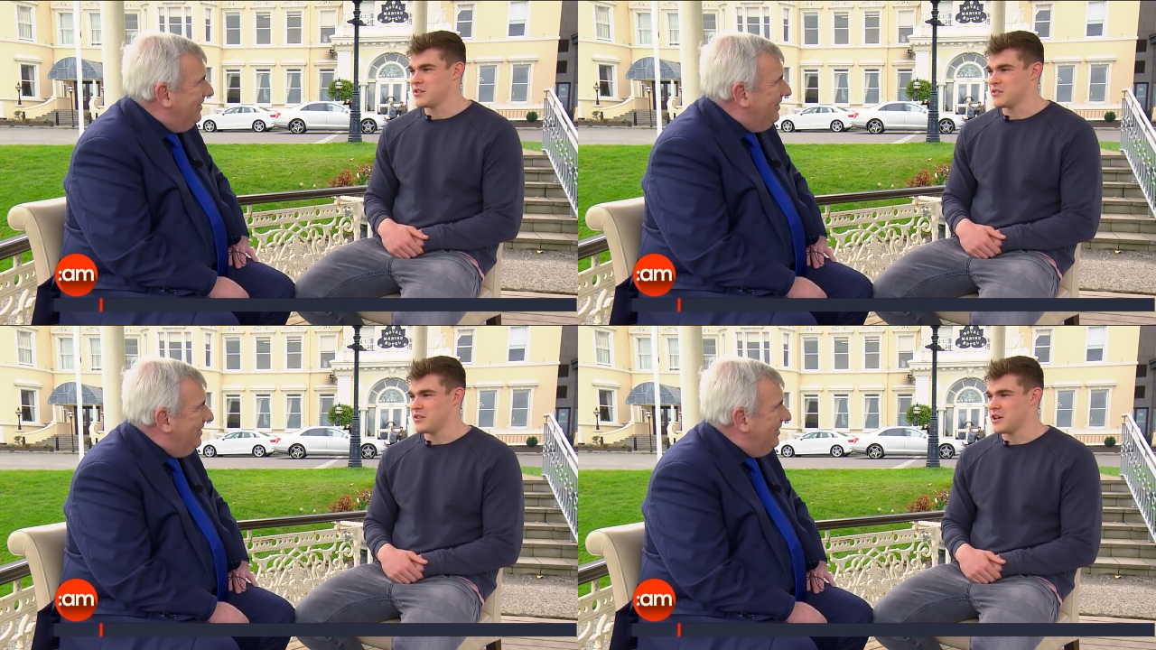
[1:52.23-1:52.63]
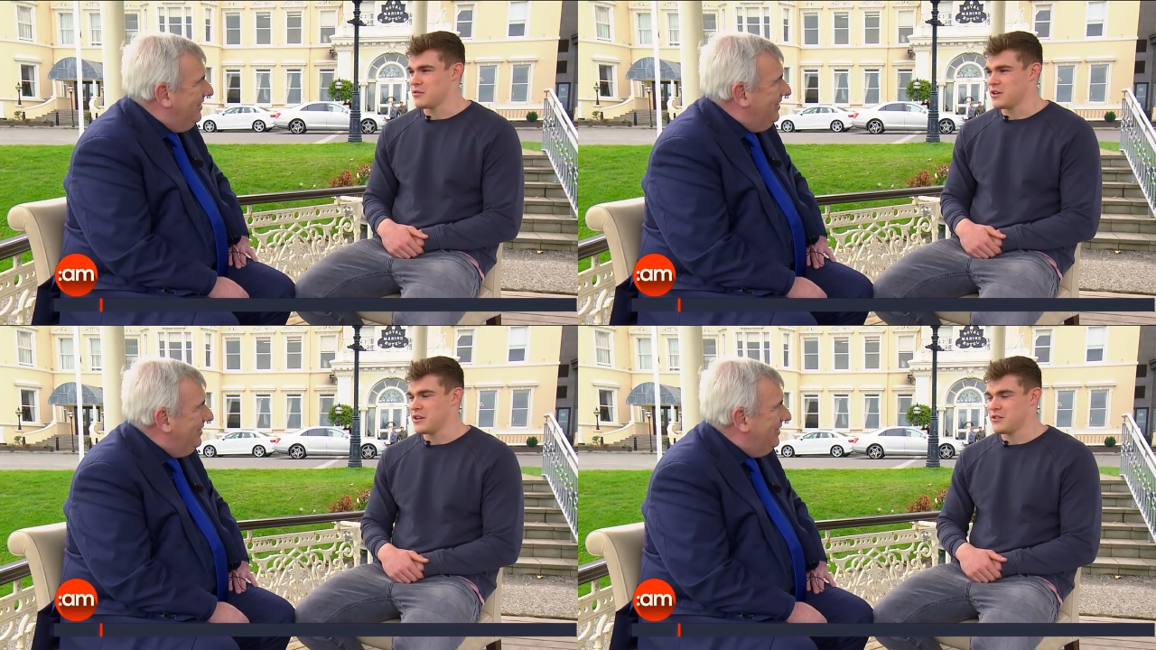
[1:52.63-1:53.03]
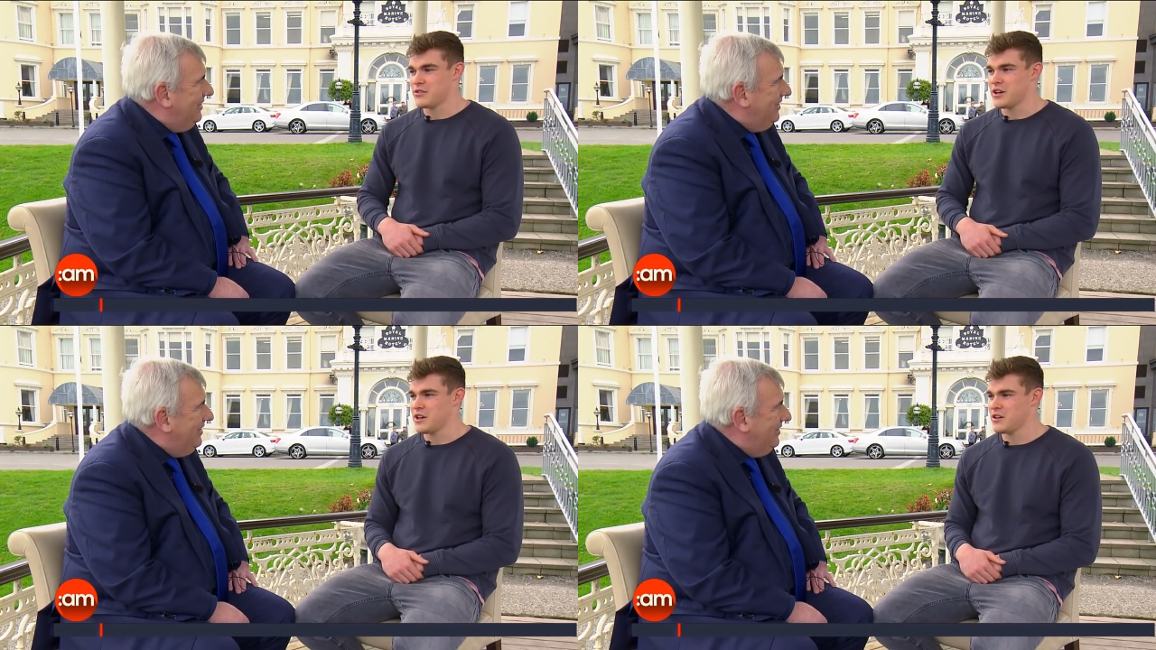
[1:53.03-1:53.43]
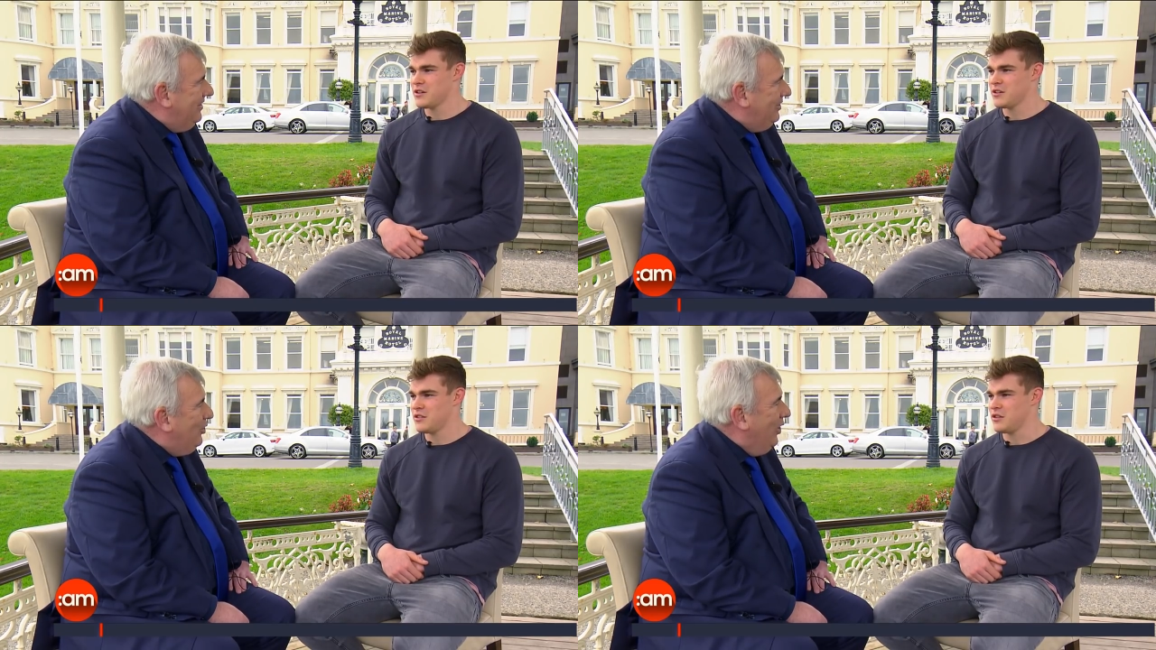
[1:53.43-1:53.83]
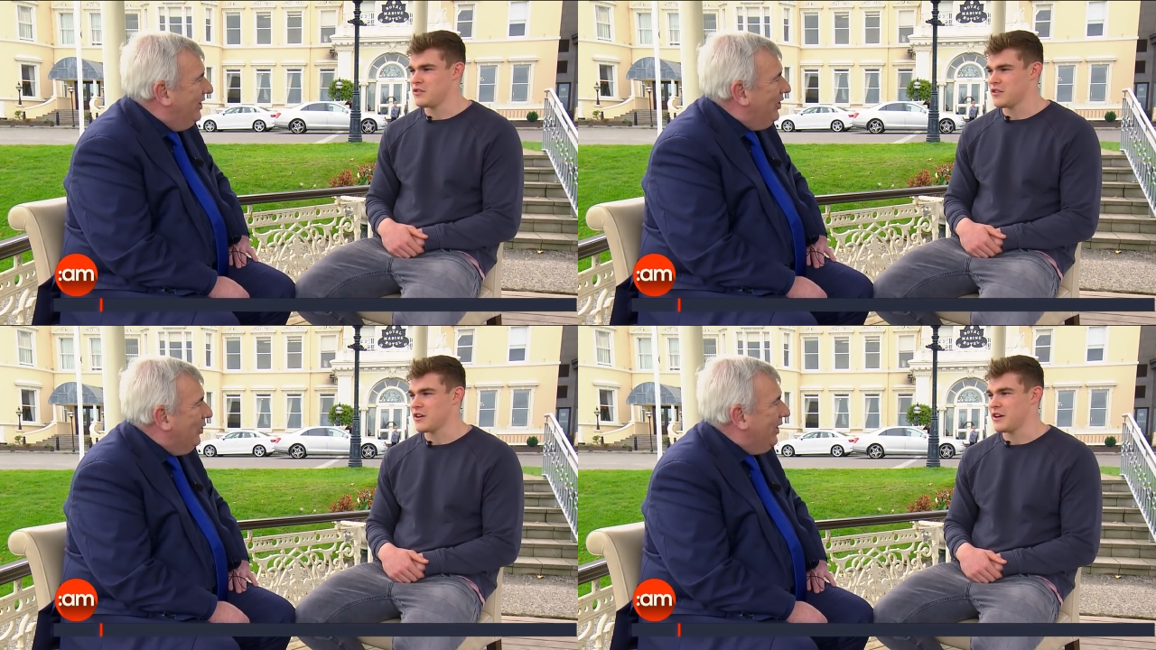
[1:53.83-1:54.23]
Speaker 1: so I'm not really stray
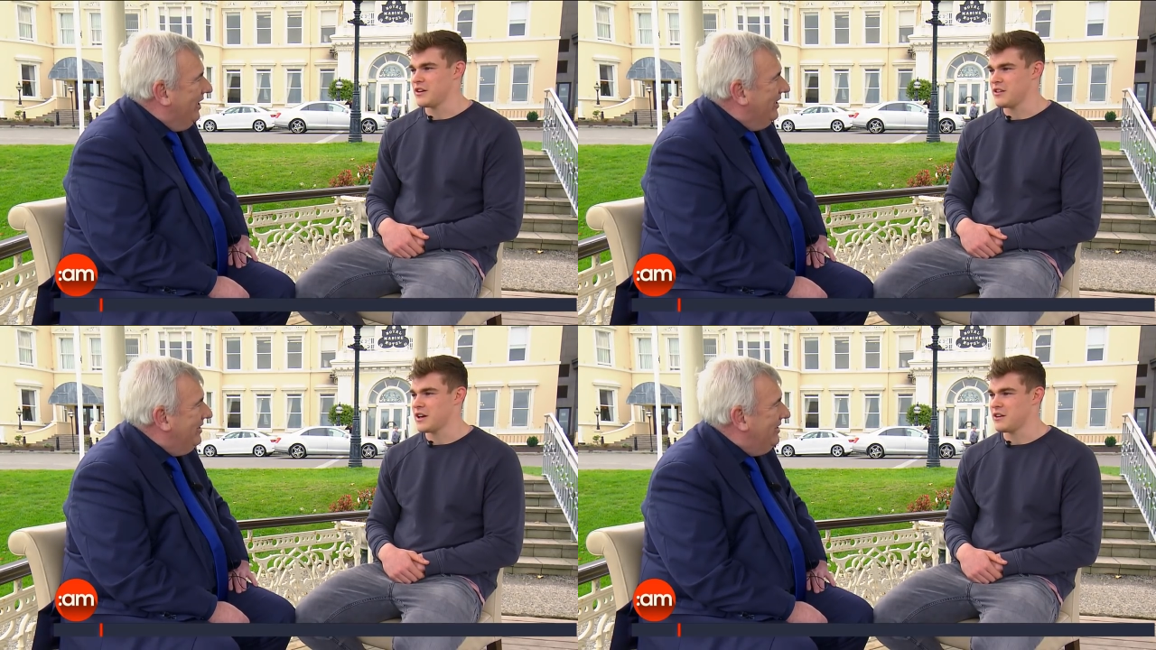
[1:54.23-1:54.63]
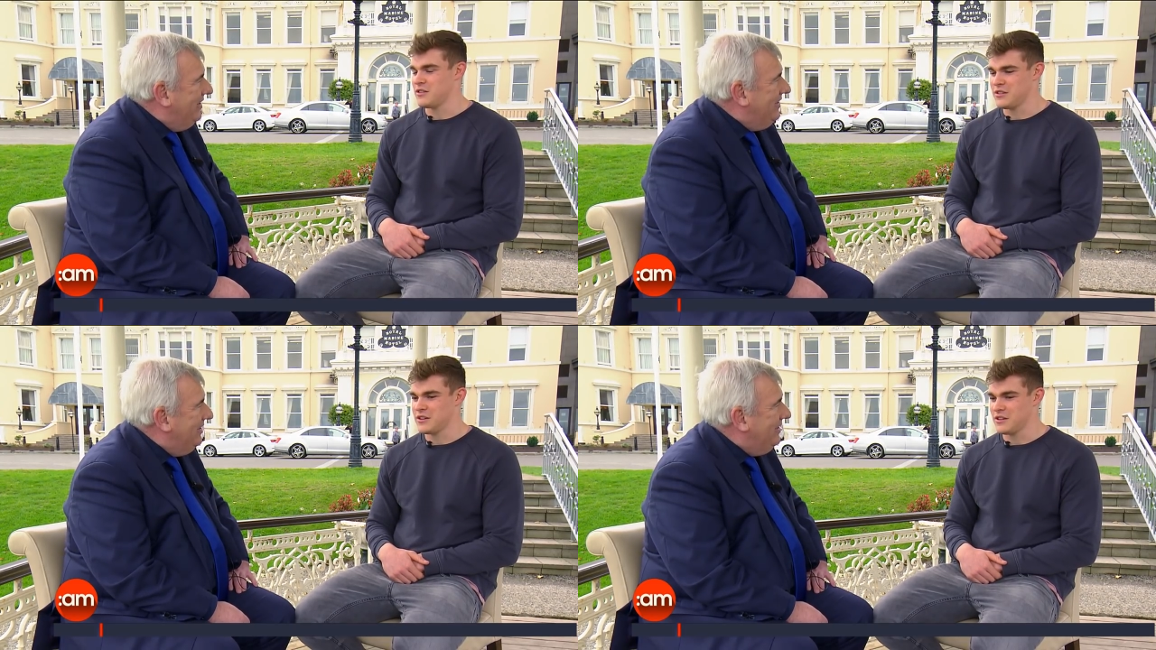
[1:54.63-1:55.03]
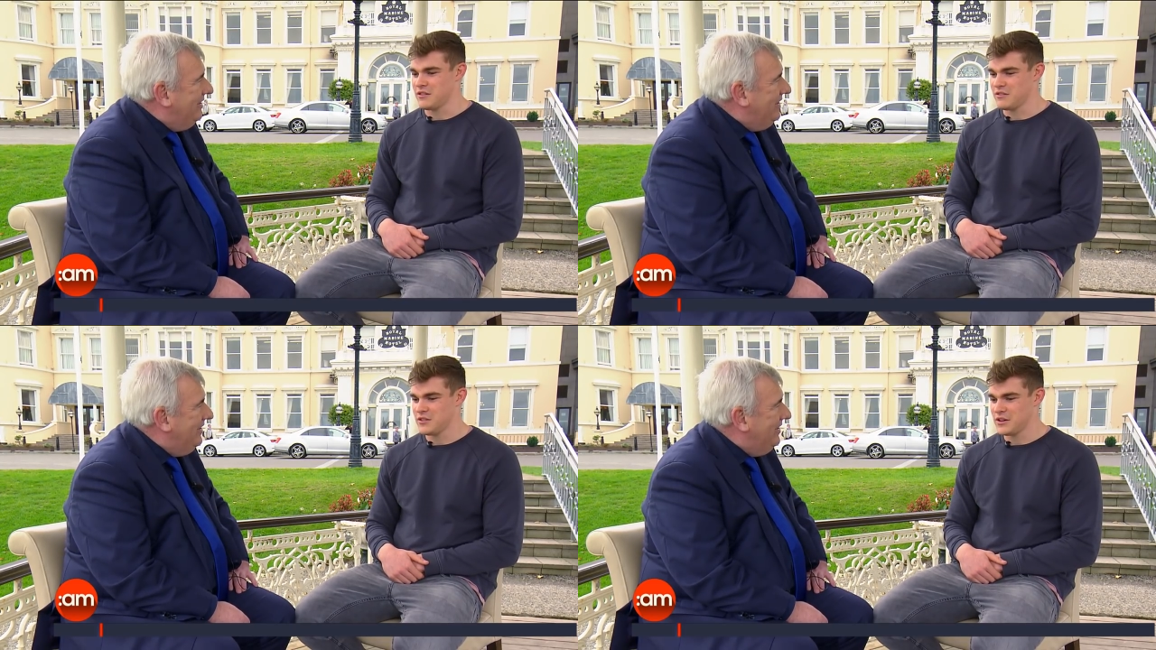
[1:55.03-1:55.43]
too far out of that, and